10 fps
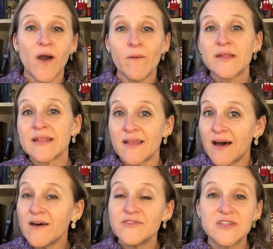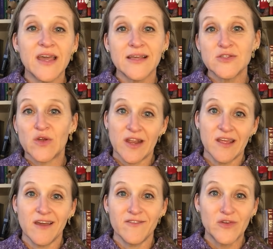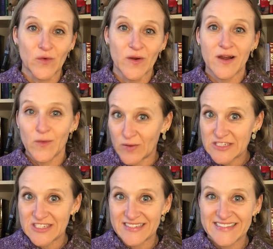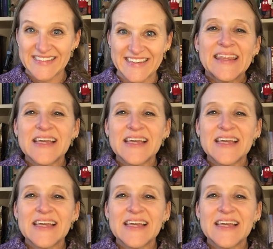I would love to answer any of your questions.